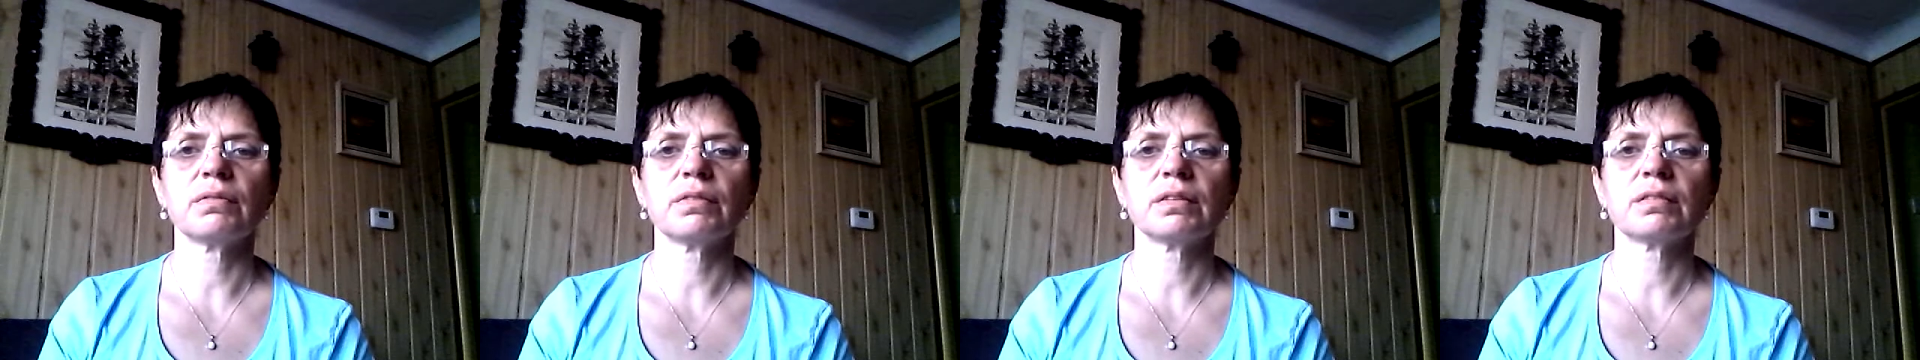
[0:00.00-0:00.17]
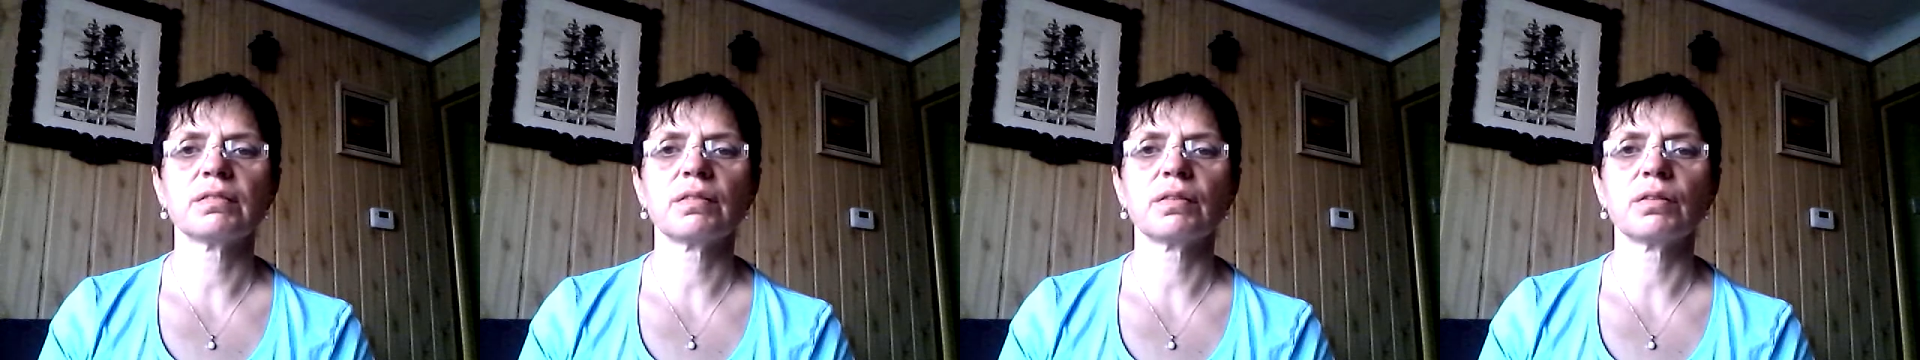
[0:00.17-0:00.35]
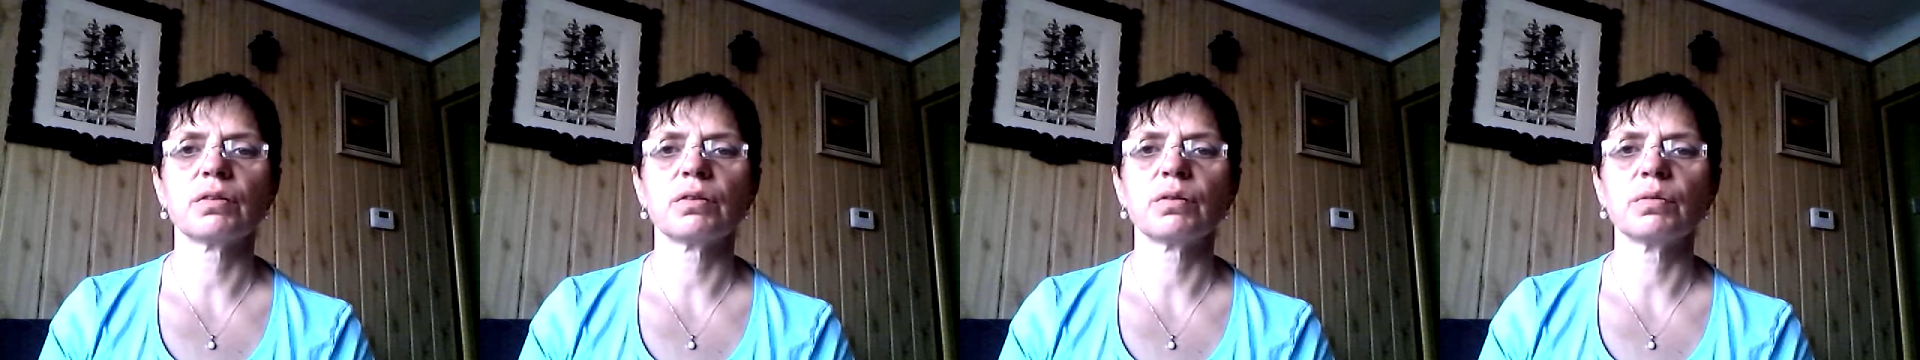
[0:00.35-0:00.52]

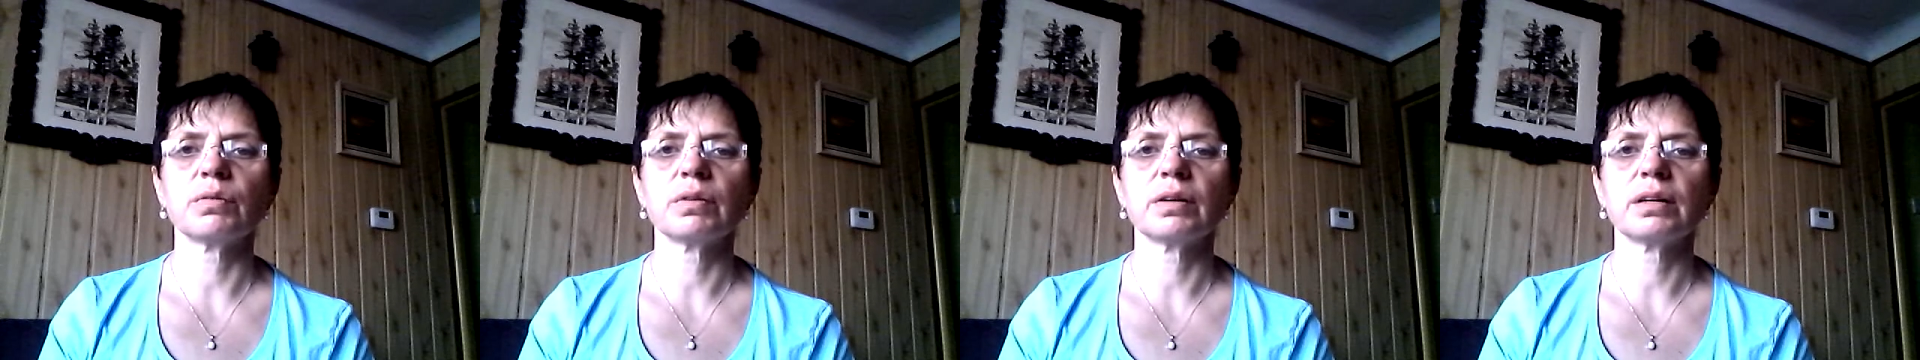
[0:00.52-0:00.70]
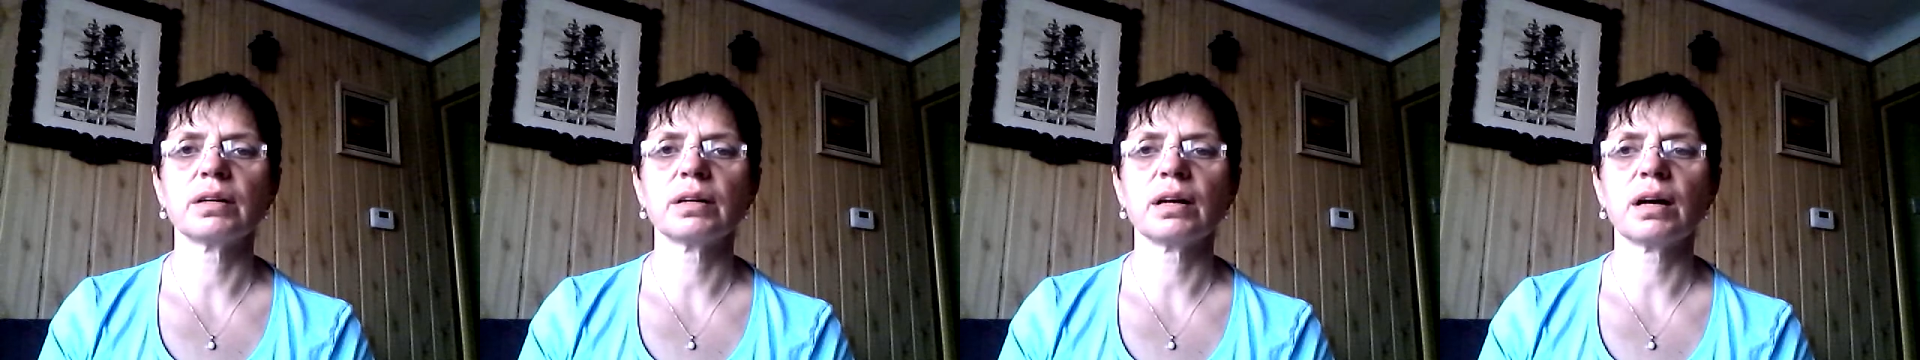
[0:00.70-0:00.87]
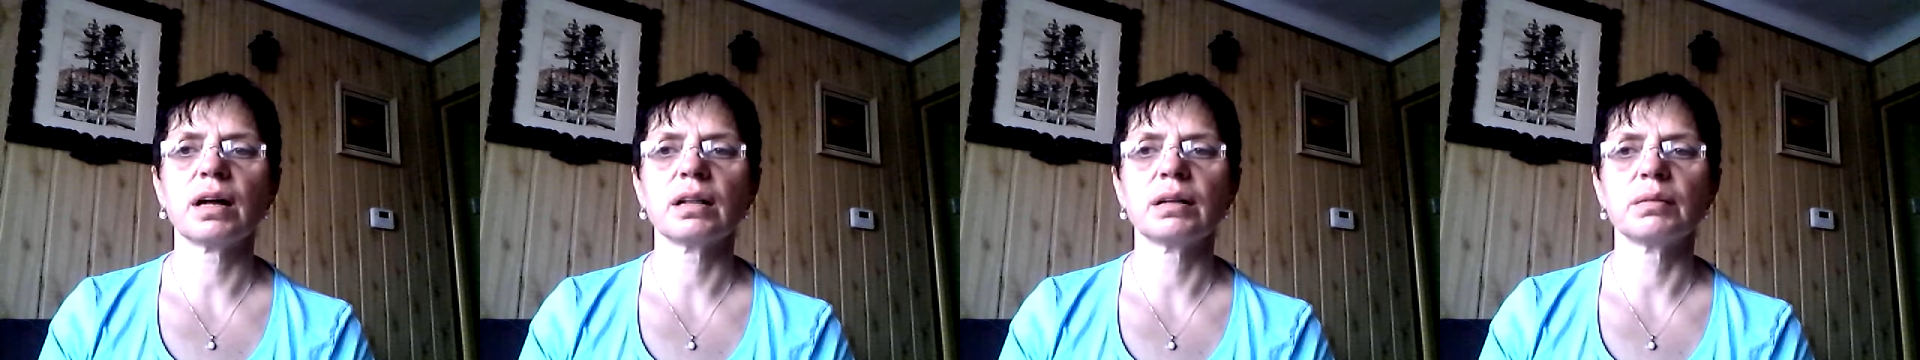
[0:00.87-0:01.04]
with
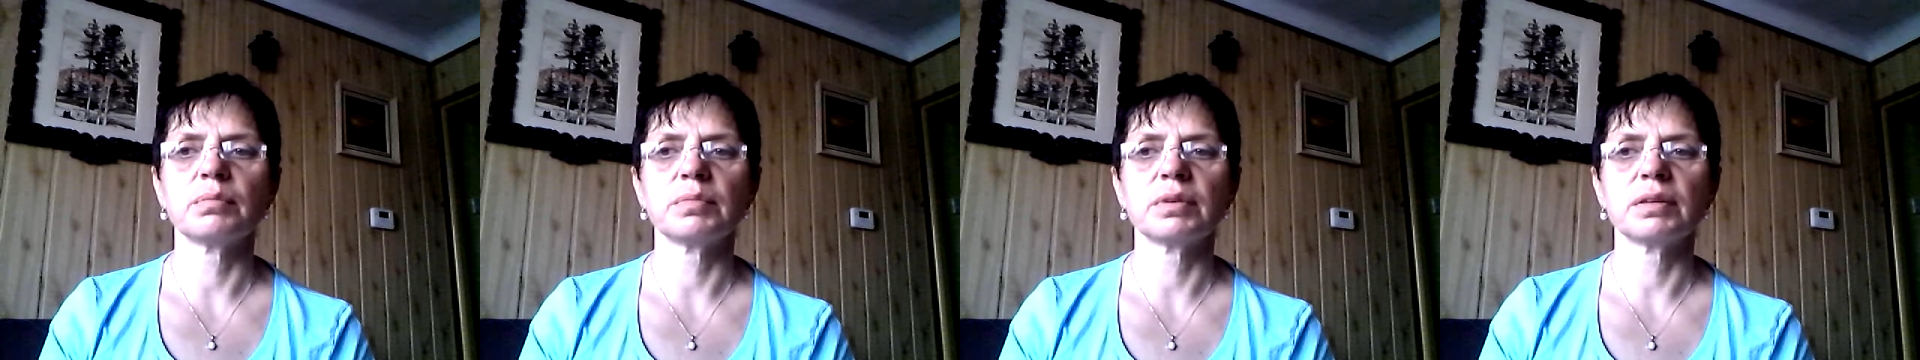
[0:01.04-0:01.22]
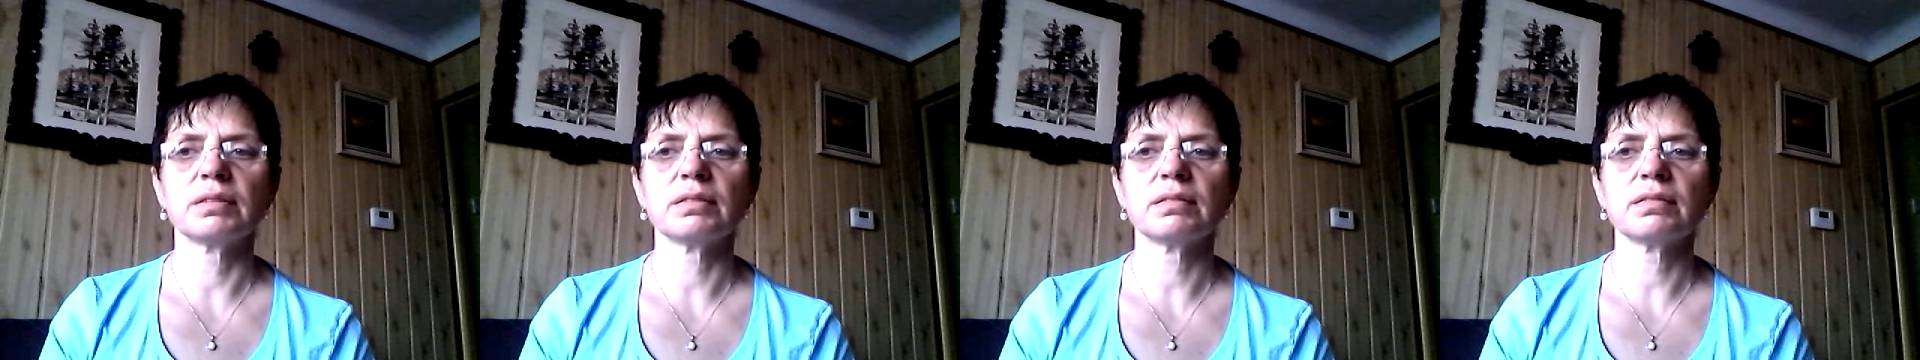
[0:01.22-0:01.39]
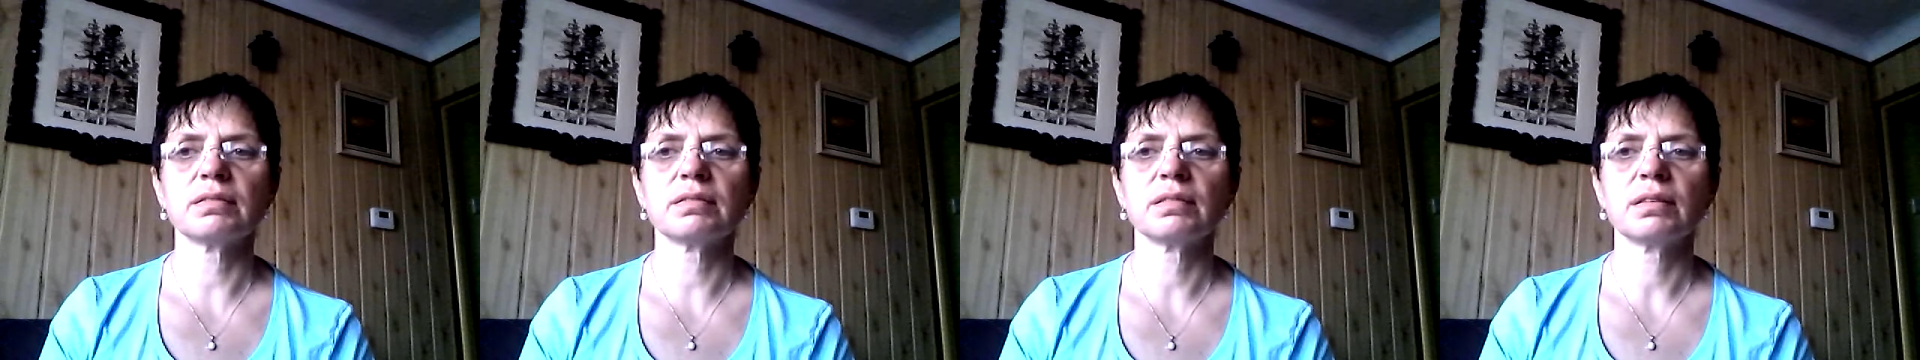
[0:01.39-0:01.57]
rolling
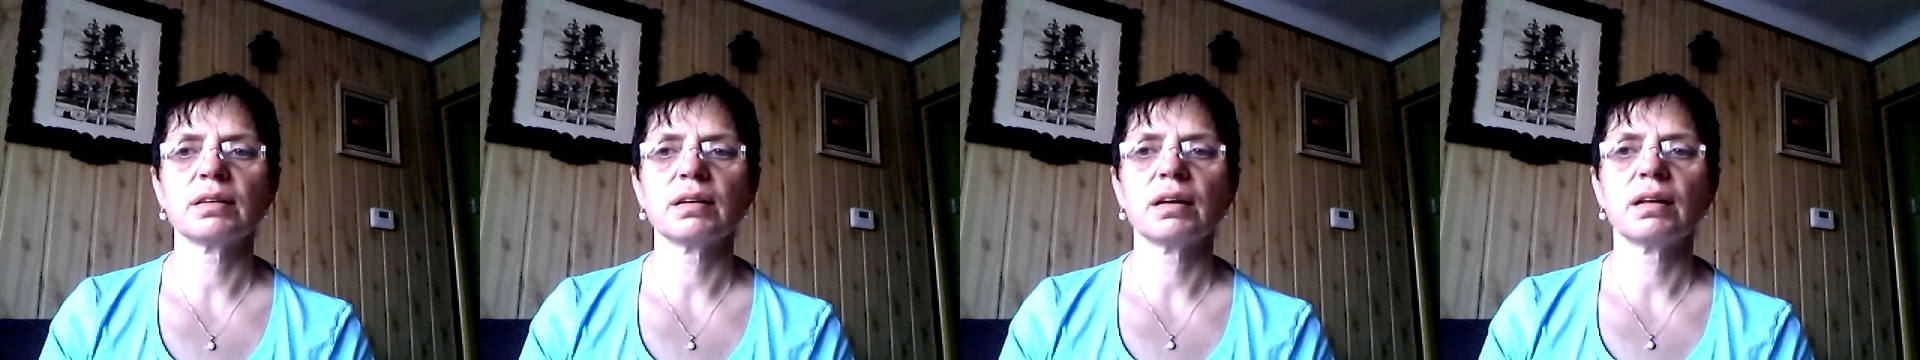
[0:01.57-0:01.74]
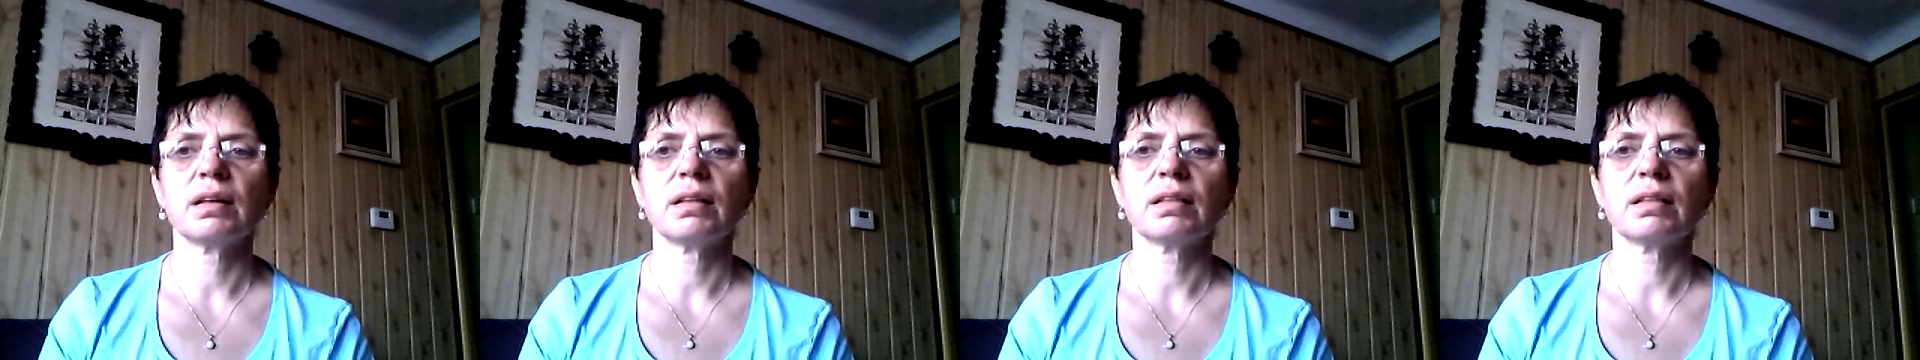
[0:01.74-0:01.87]
elements